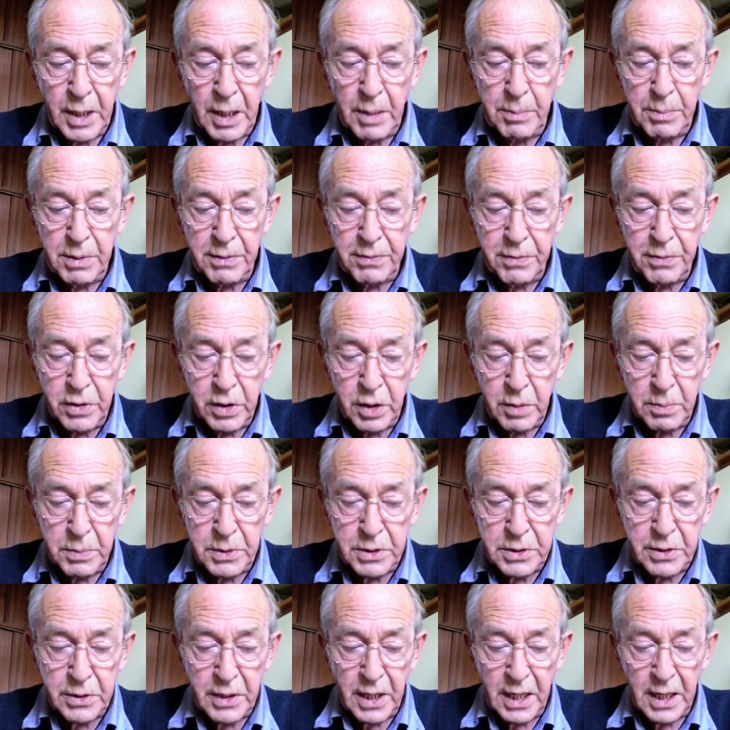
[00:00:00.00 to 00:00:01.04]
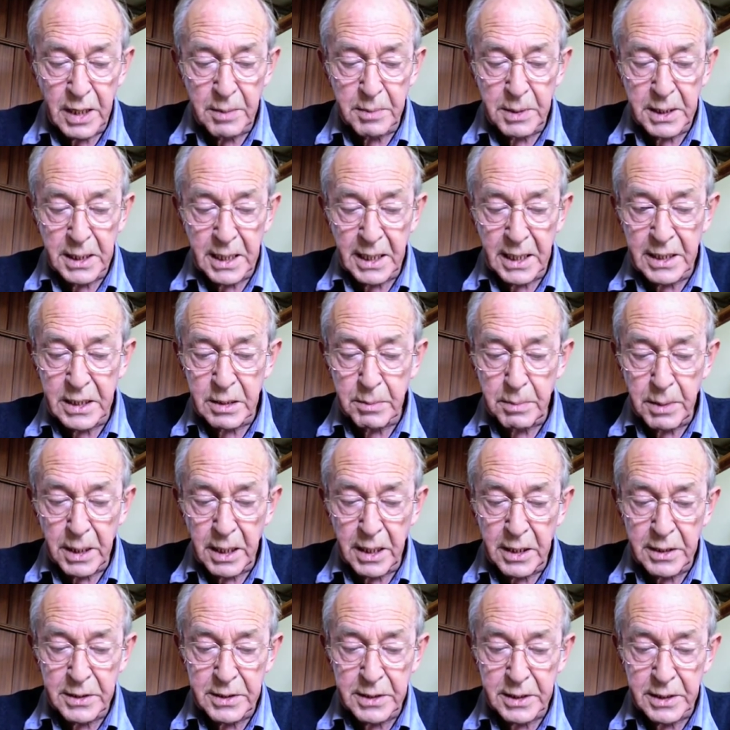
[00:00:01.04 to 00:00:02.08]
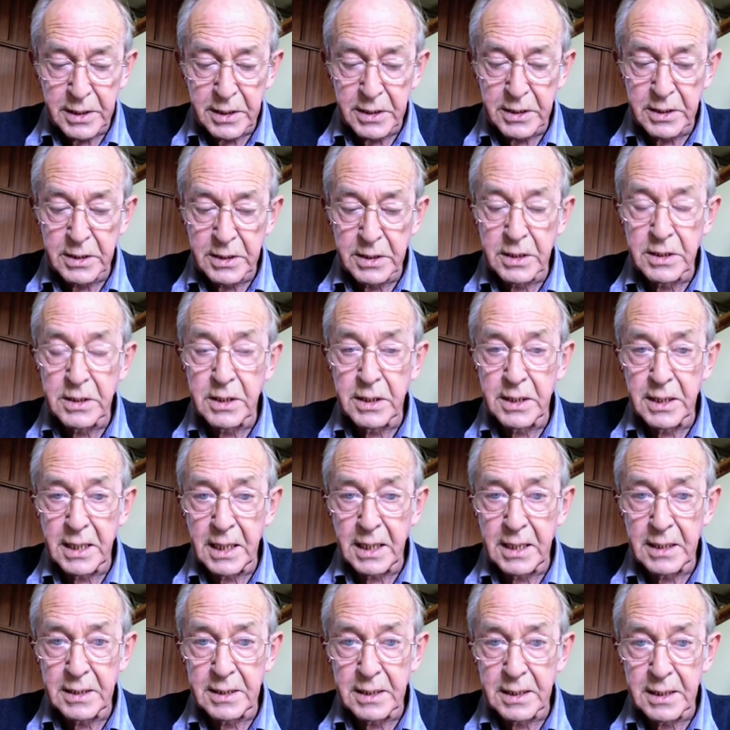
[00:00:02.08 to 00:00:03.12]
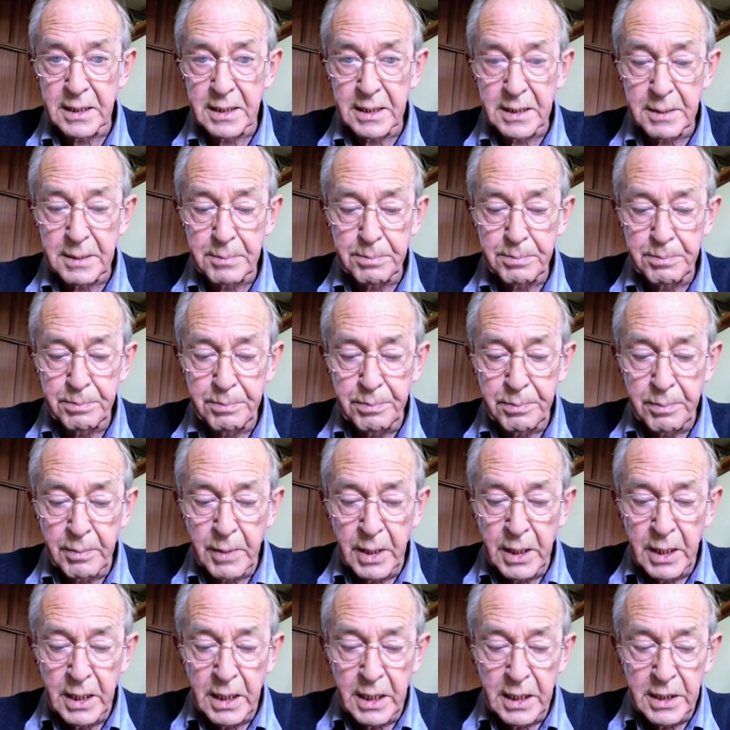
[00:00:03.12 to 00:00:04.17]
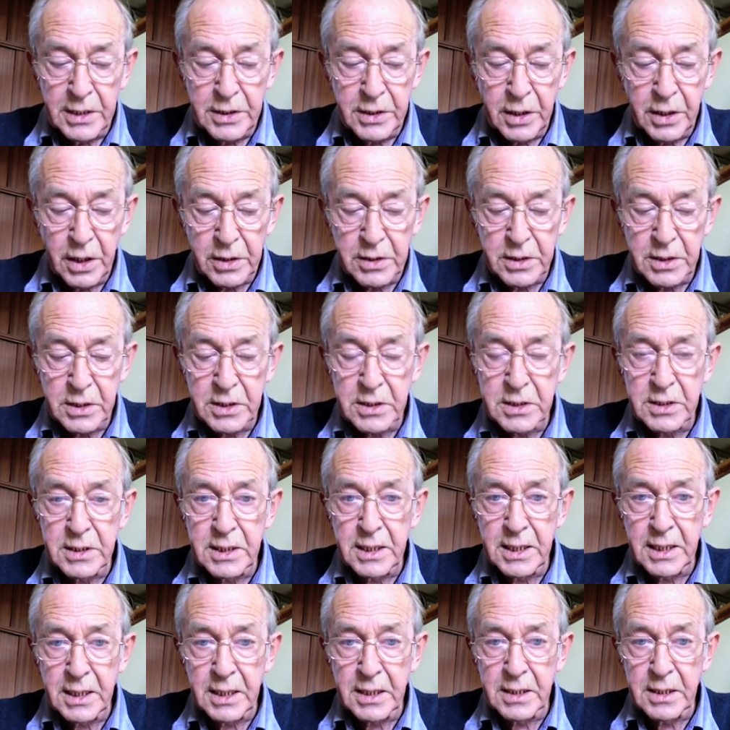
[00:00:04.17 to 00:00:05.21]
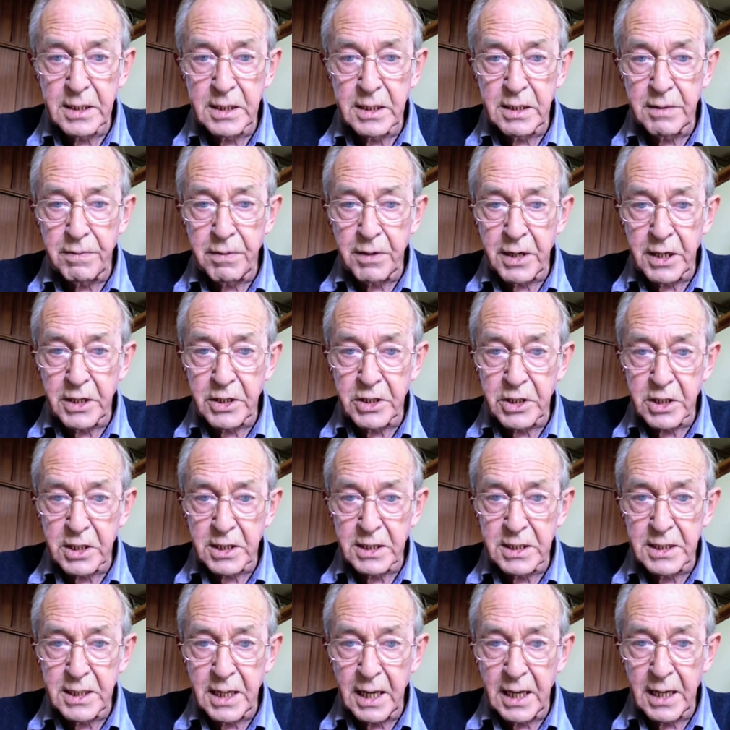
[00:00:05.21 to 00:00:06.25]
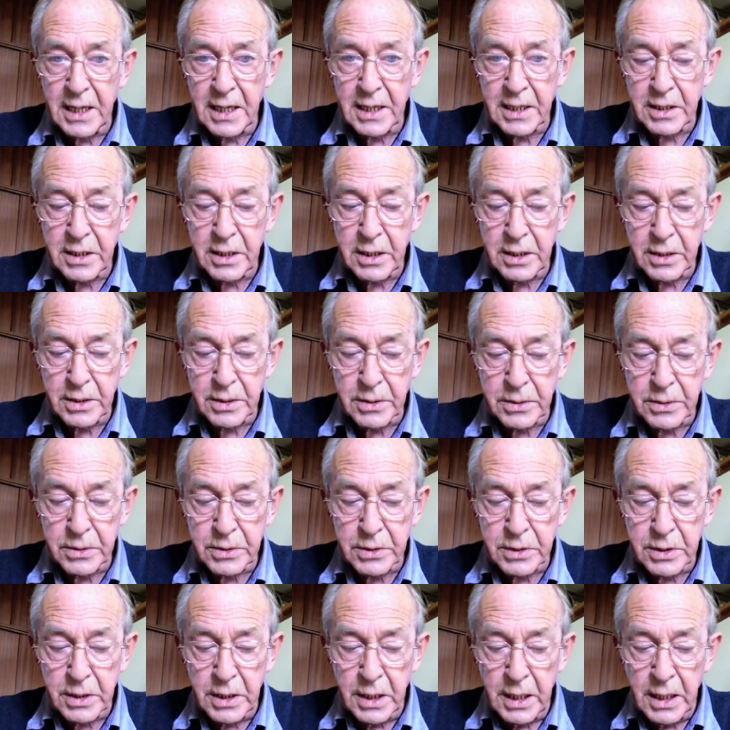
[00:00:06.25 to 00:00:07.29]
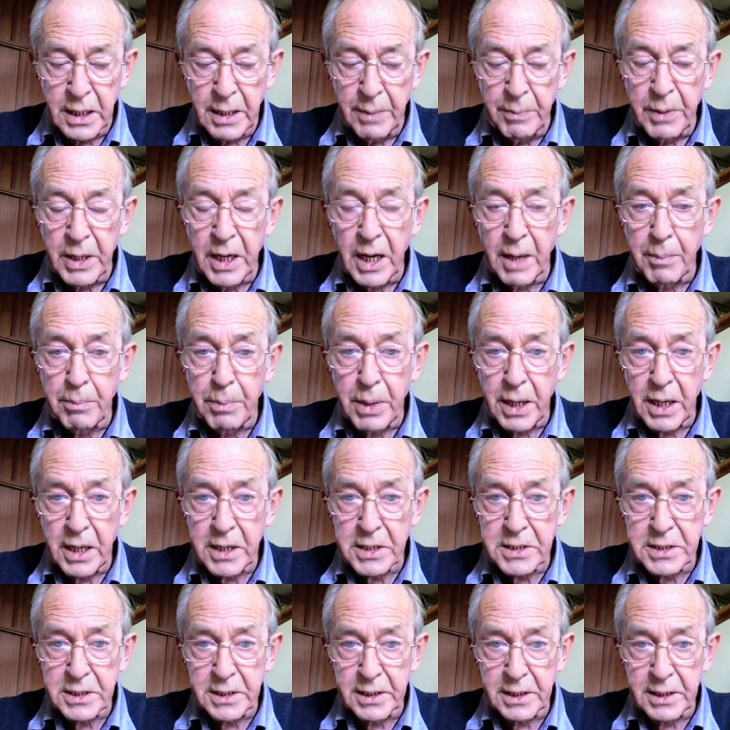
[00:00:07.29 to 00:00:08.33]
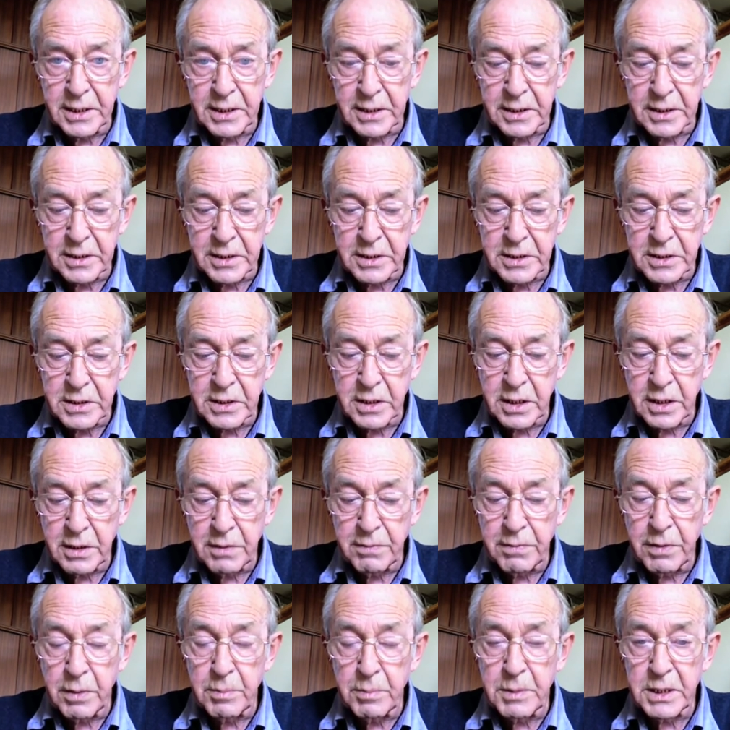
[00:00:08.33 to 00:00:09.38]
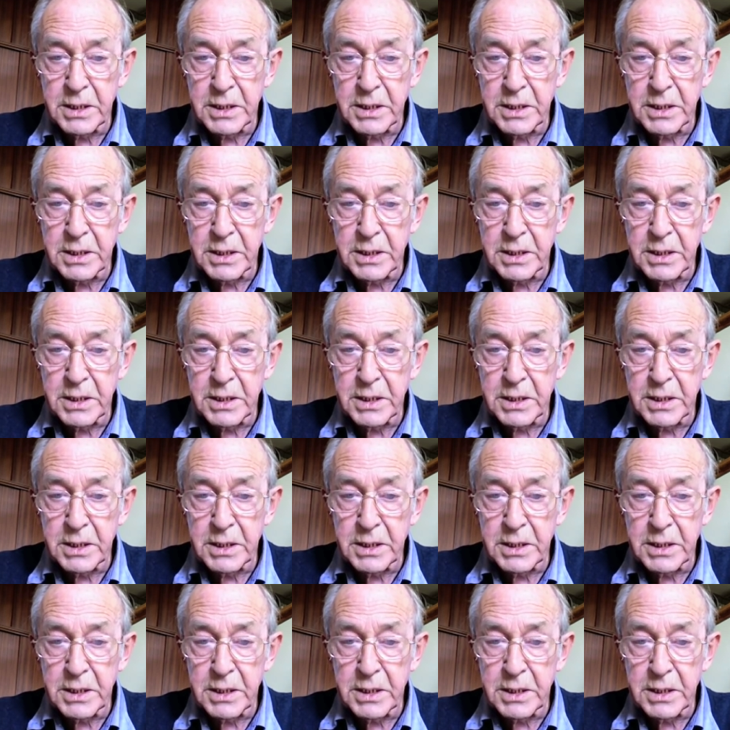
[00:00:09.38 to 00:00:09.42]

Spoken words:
before prescribing antibiotics to the elderly, doctors need to differentially diagnose a passing illness from a